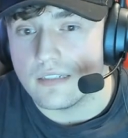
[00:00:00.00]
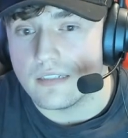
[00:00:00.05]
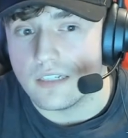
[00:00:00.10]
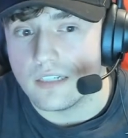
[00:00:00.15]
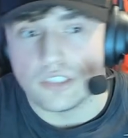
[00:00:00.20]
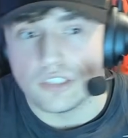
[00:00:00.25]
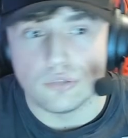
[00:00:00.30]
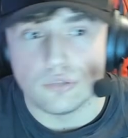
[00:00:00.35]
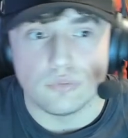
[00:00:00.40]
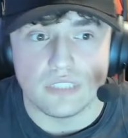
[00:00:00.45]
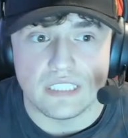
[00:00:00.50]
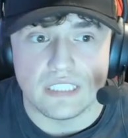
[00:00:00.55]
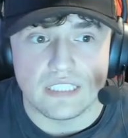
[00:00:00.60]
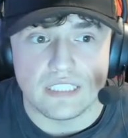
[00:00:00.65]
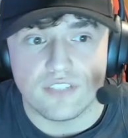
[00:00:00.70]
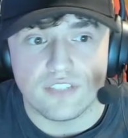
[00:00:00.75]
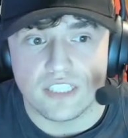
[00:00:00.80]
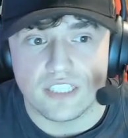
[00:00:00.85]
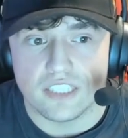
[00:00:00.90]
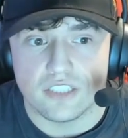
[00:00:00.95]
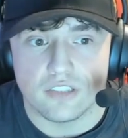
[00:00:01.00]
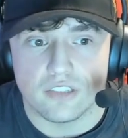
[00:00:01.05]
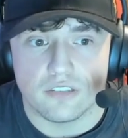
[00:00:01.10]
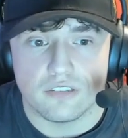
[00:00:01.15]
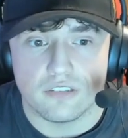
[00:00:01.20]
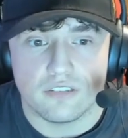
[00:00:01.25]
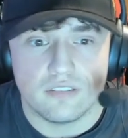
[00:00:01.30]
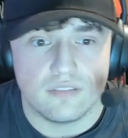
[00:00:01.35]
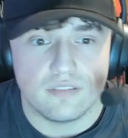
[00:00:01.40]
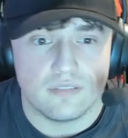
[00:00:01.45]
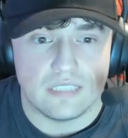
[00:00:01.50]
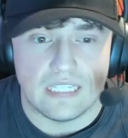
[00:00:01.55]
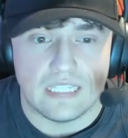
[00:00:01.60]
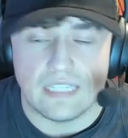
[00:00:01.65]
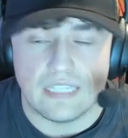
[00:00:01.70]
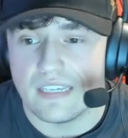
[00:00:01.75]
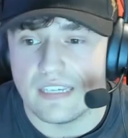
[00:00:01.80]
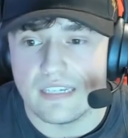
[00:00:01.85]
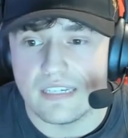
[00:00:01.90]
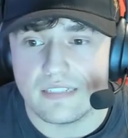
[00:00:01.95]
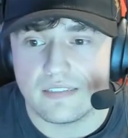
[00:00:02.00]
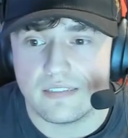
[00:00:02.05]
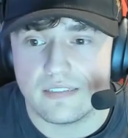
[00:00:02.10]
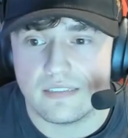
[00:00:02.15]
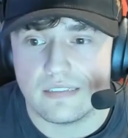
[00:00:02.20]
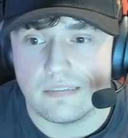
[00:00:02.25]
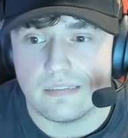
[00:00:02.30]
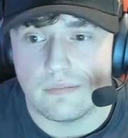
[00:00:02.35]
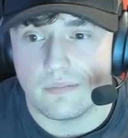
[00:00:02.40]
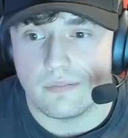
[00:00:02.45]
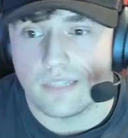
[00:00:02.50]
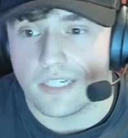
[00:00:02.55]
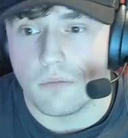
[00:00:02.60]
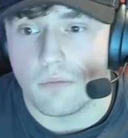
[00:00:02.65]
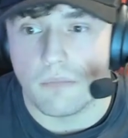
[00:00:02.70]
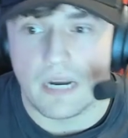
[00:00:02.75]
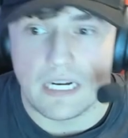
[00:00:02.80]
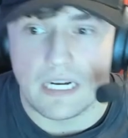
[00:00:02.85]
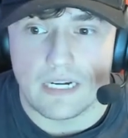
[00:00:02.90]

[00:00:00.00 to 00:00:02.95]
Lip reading: a unique figure in this, LEGO